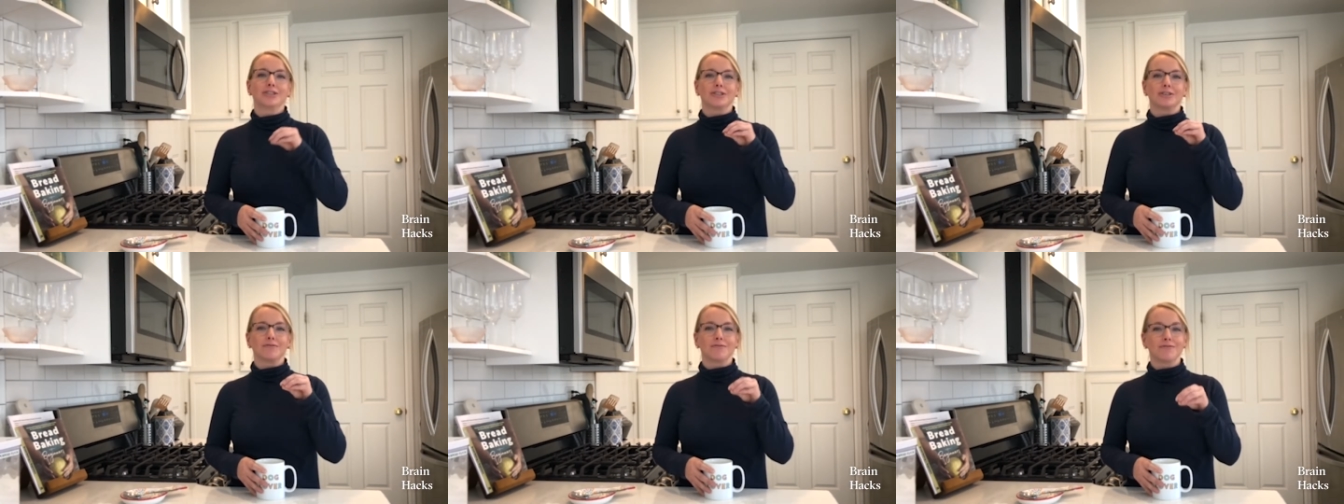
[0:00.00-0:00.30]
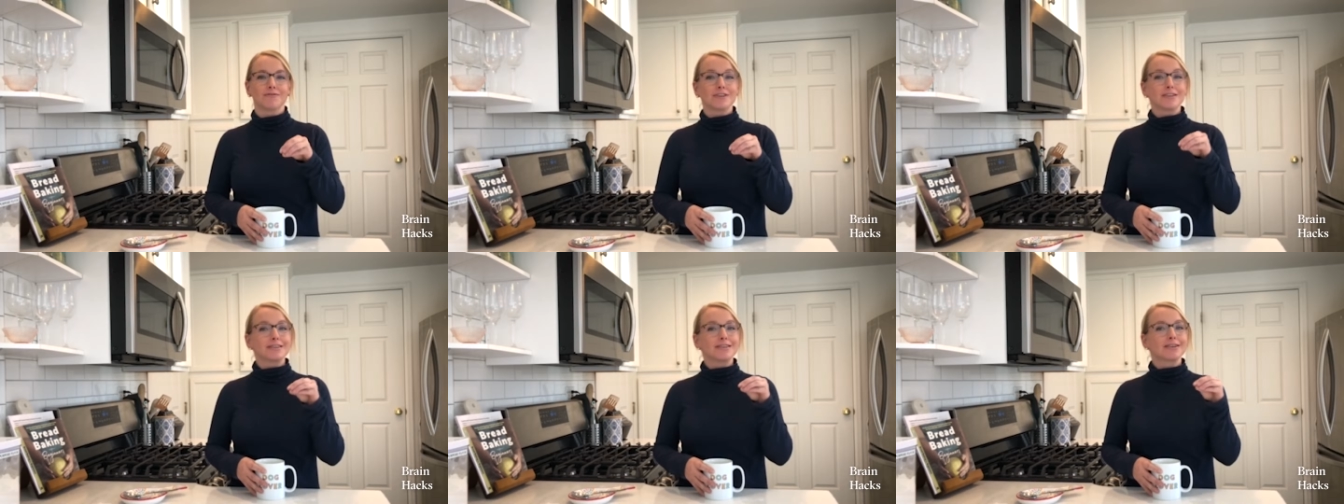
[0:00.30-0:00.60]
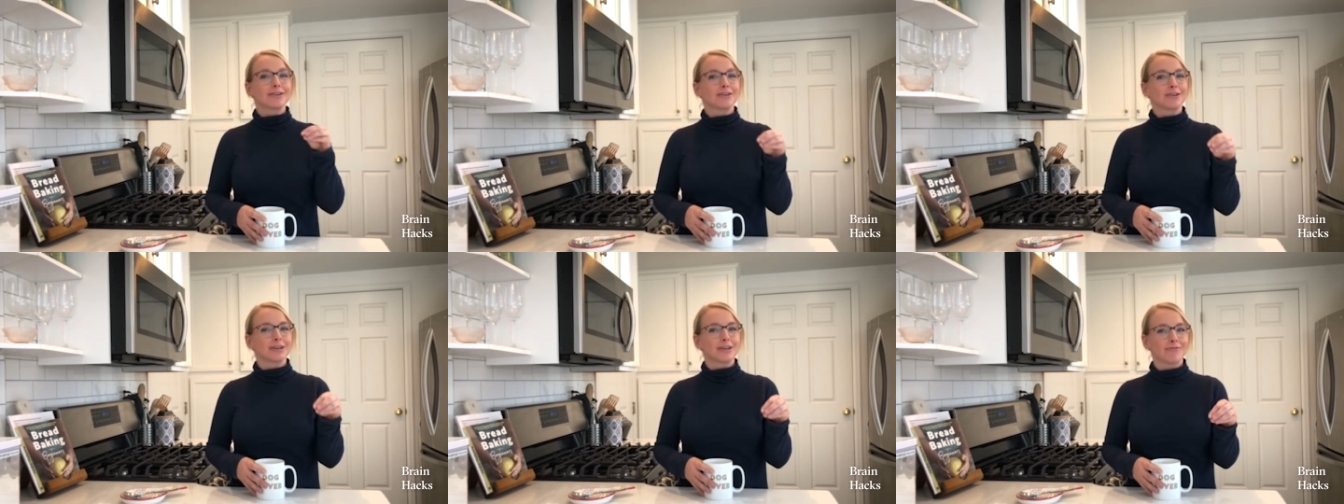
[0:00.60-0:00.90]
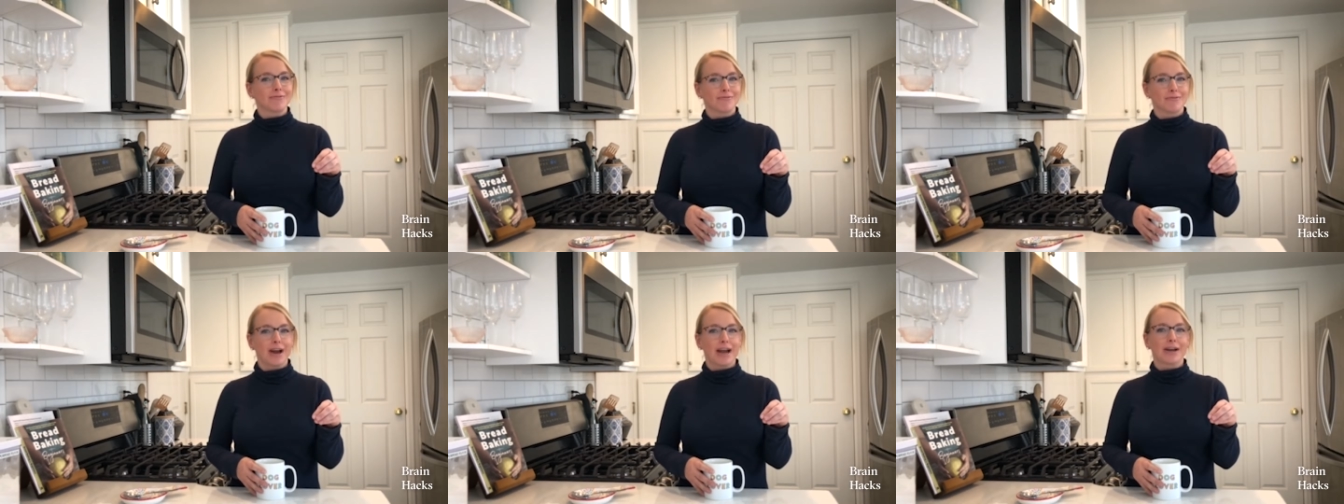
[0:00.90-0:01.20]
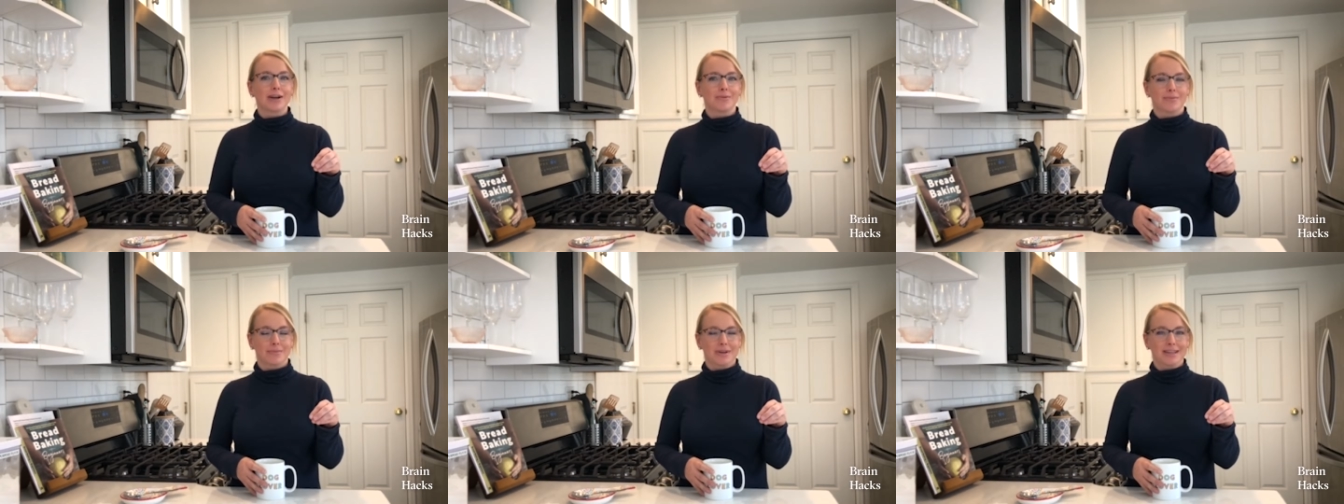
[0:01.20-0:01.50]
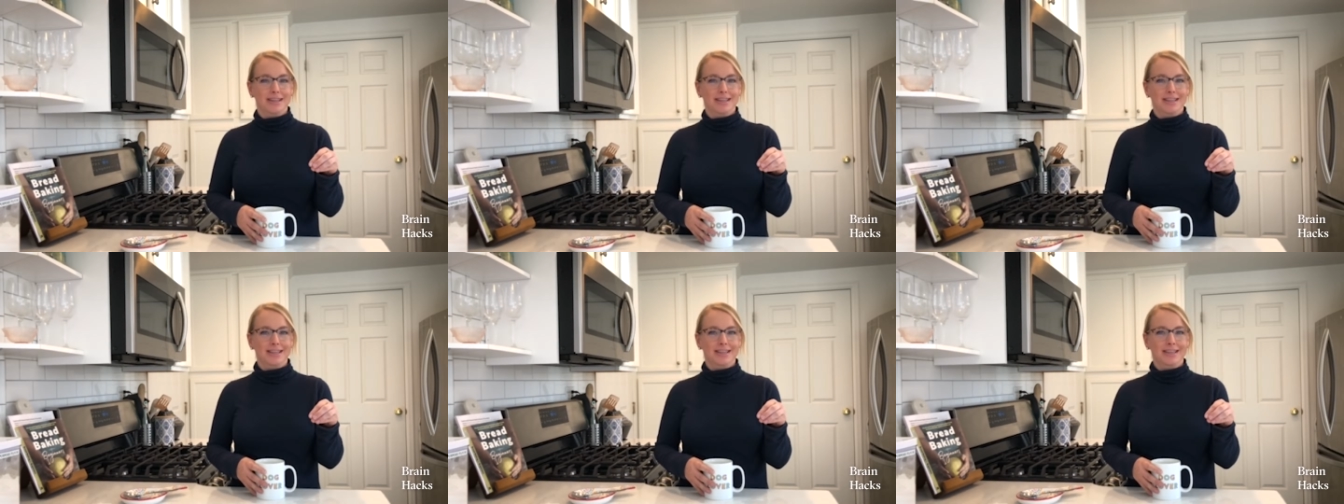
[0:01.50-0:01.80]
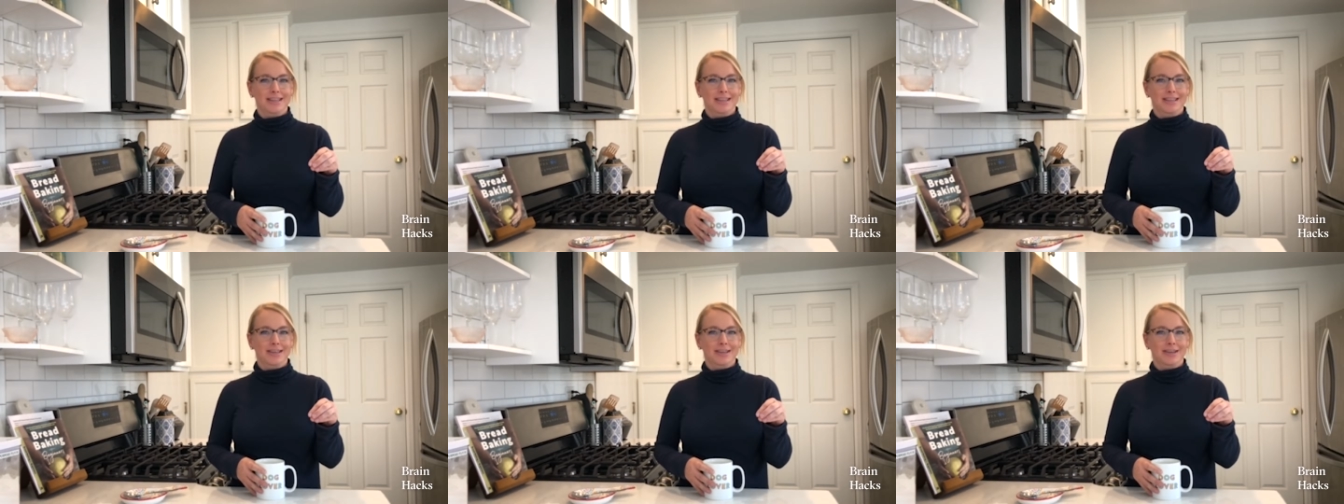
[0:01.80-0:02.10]
the physical environment
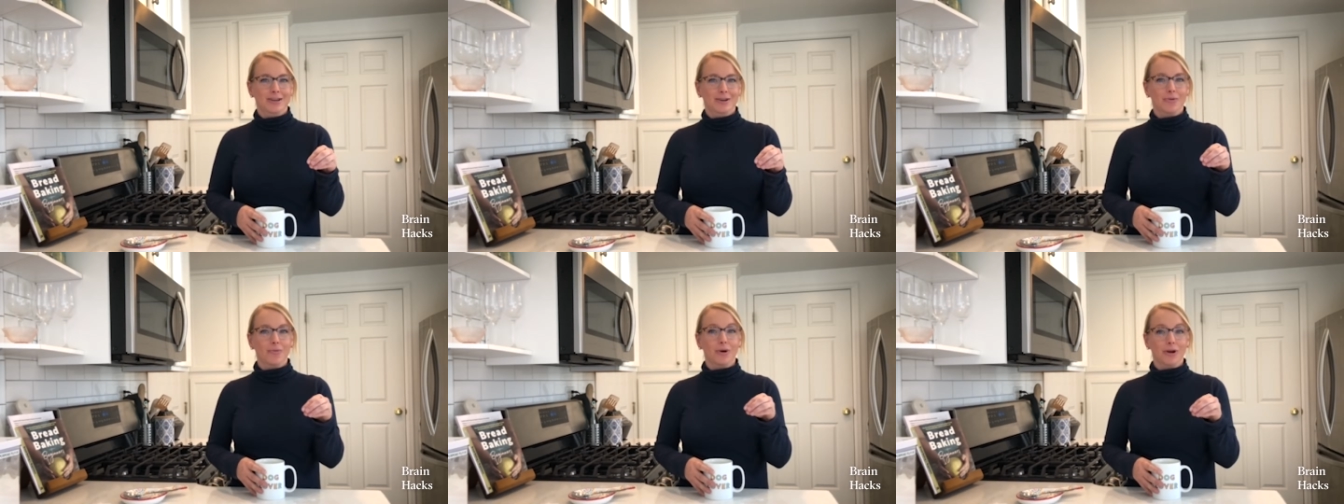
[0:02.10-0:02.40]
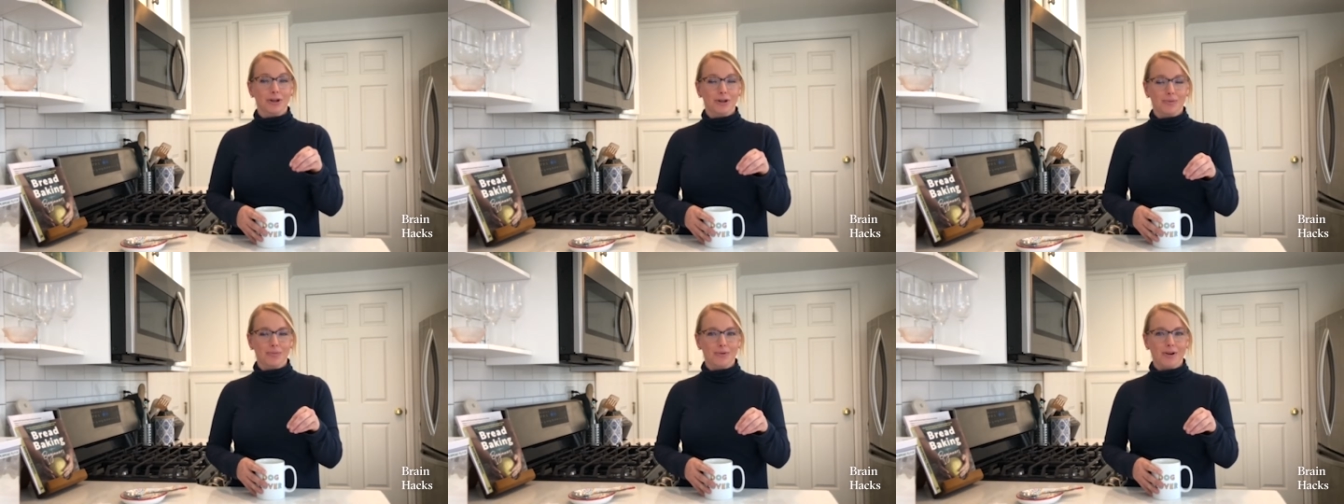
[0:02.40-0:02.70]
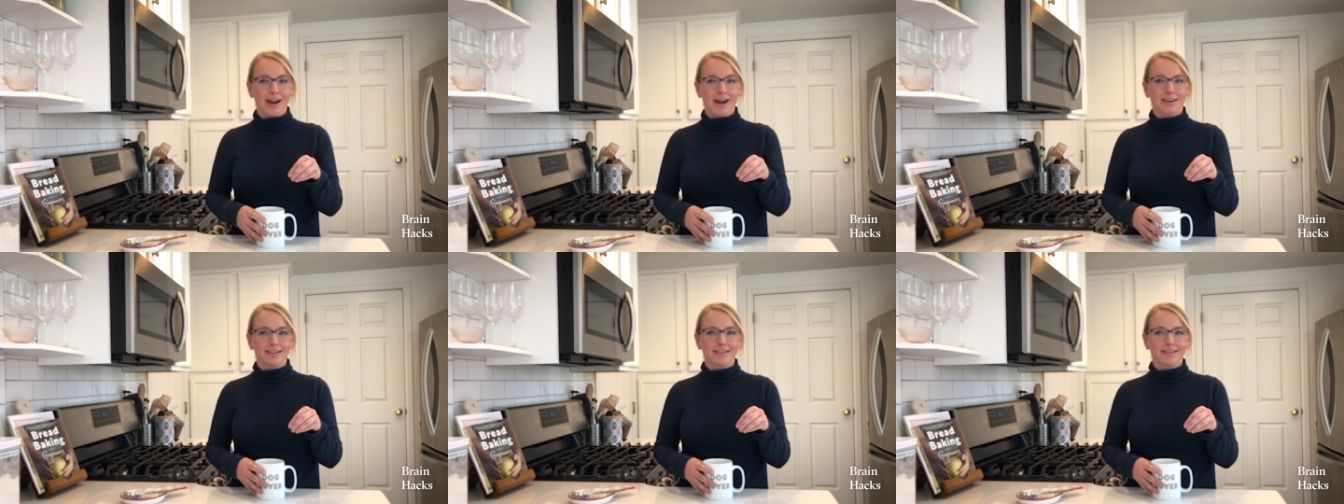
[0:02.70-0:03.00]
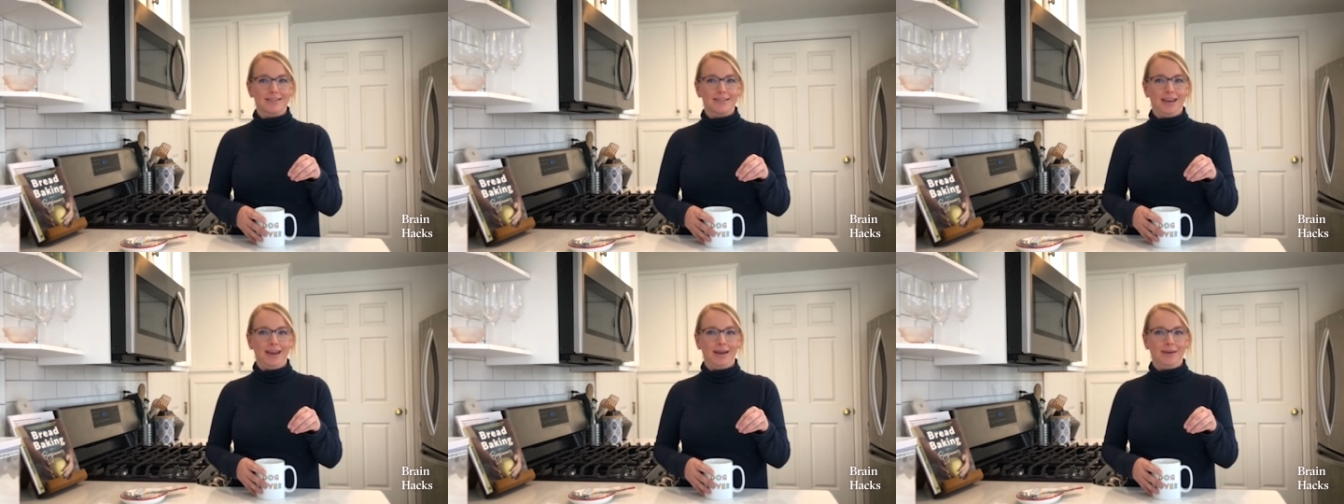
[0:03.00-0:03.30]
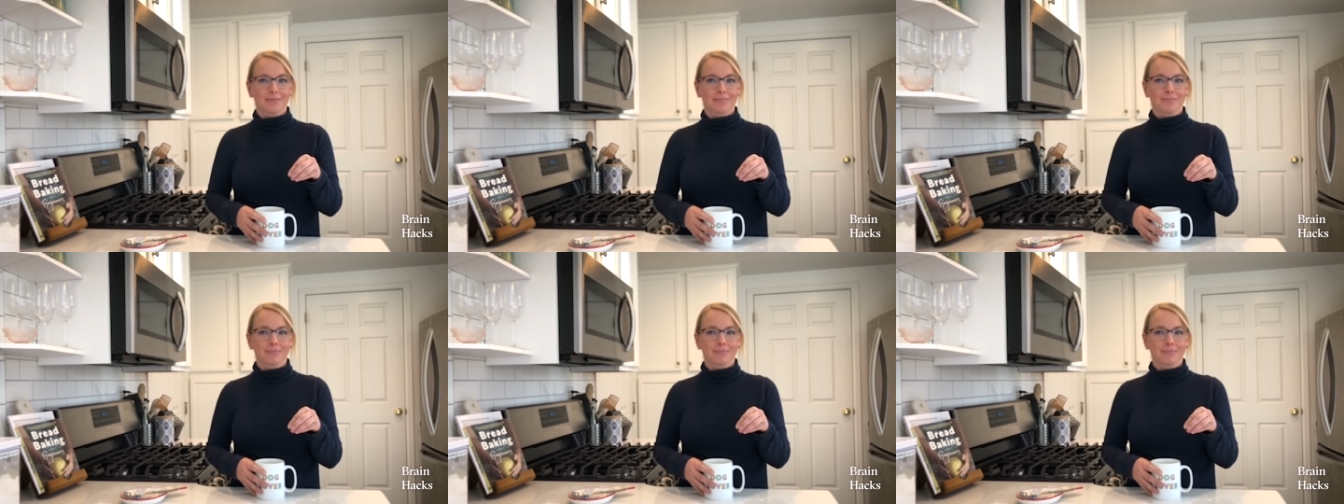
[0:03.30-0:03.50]
where you're practicing.